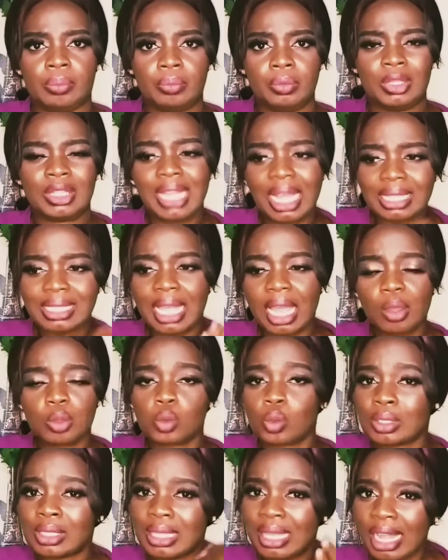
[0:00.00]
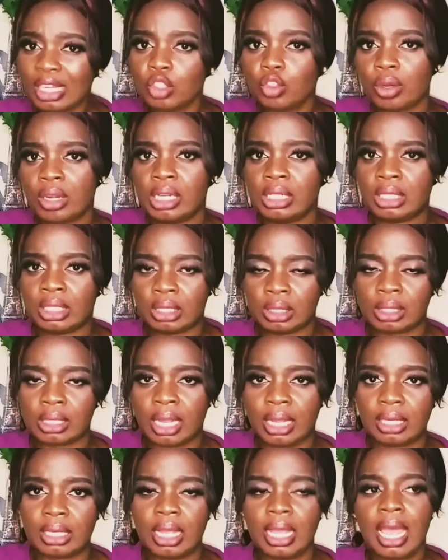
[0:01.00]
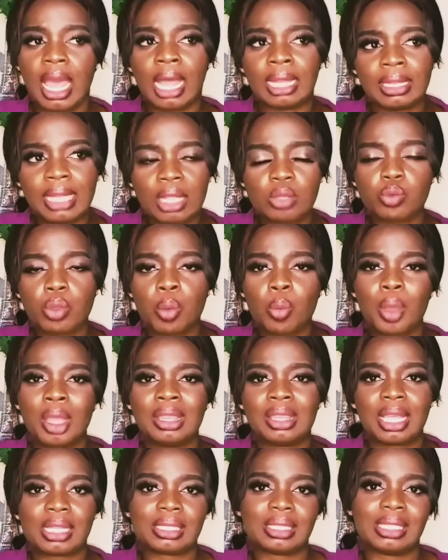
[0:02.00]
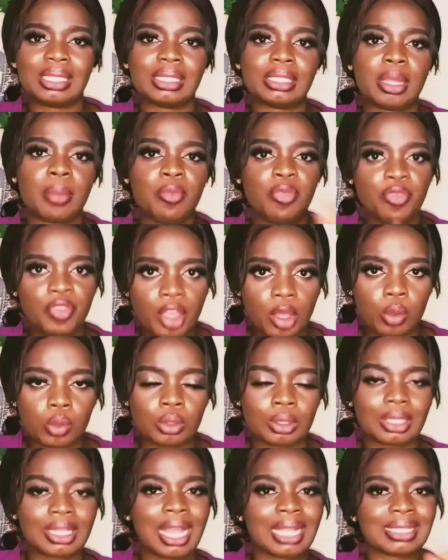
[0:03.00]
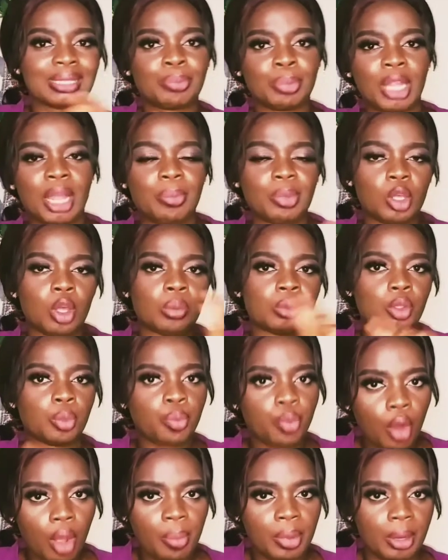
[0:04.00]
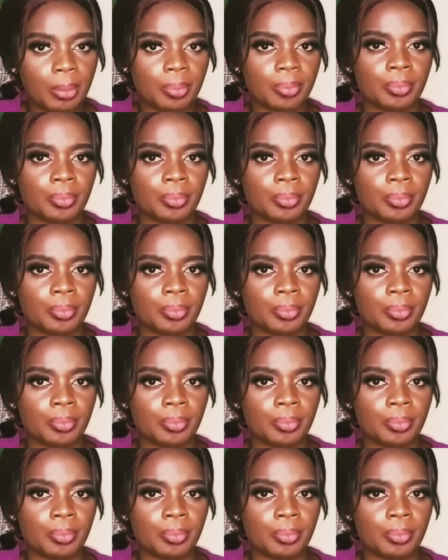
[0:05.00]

That's how it was naturally designed, and that's why when that system fails, that becomes a problem.